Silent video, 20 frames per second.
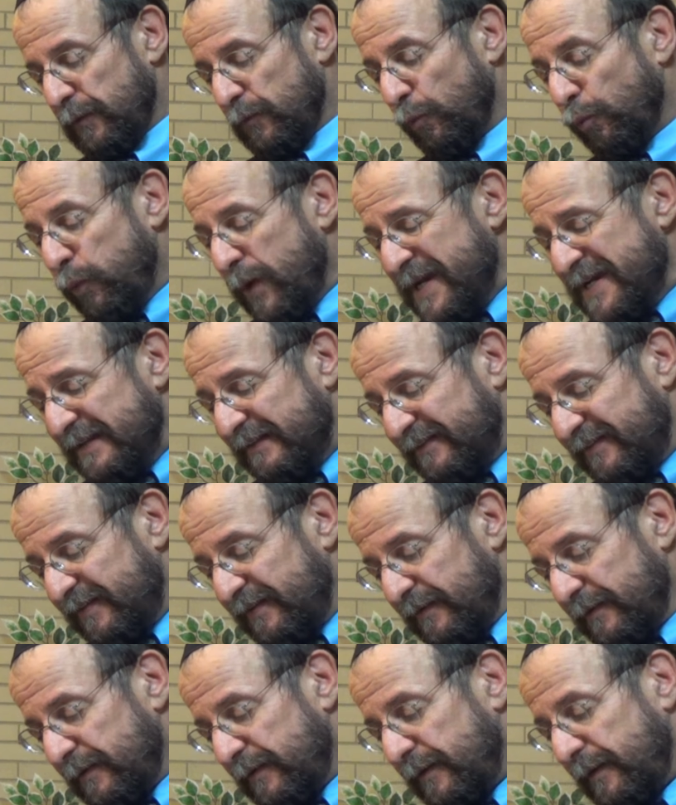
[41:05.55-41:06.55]

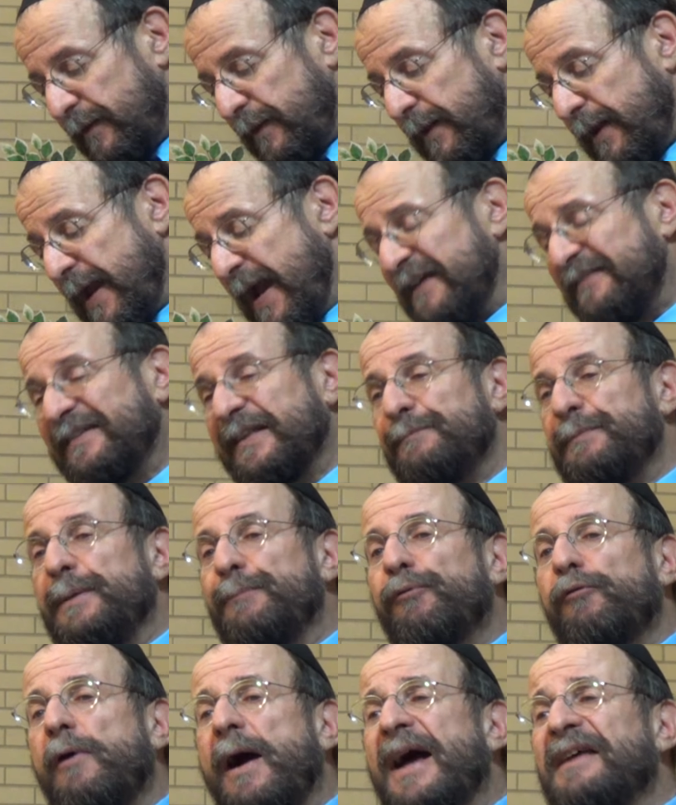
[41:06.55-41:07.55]
wheat has to be
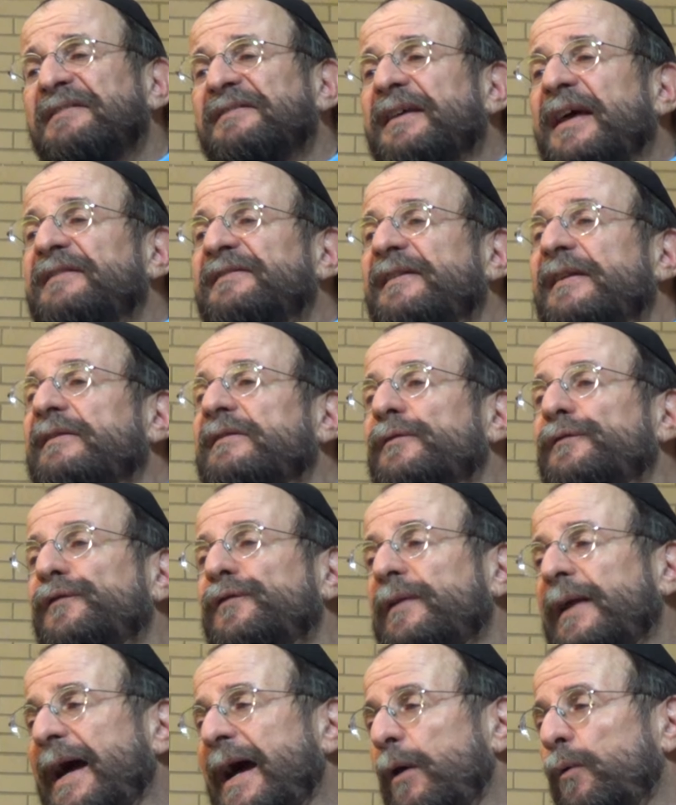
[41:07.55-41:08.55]
processed into
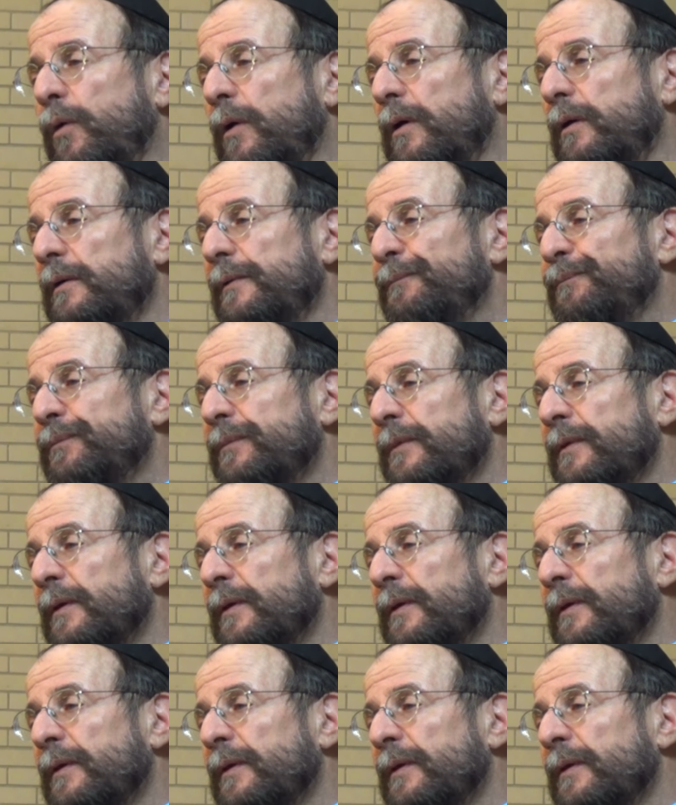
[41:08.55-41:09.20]
flour